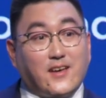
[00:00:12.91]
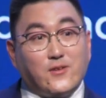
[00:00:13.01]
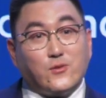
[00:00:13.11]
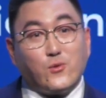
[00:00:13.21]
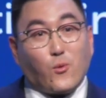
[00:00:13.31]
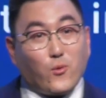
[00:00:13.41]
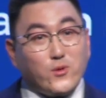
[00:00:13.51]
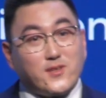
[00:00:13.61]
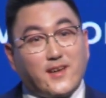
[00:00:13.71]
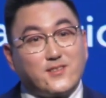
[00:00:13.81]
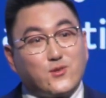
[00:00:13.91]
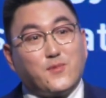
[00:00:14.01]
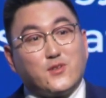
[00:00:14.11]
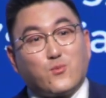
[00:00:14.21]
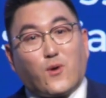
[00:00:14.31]
and who also has
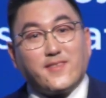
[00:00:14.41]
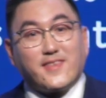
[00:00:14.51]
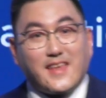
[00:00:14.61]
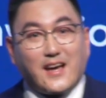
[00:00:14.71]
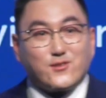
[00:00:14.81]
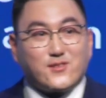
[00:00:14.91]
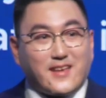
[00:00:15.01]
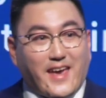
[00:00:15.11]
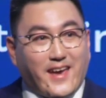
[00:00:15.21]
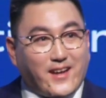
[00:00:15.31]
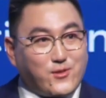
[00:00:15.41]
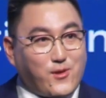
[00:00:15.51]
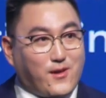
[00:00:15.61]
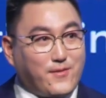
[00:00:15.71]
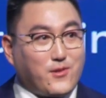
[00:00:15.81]
almost 1,000
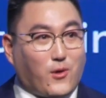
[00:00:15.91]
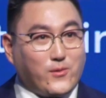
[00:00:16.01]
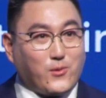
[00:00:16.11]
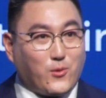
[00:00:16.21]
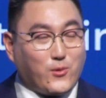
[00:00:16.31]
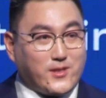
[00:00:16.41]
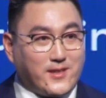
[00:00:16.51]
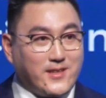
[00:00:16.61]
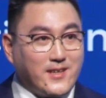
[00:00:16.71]
aircraft on order.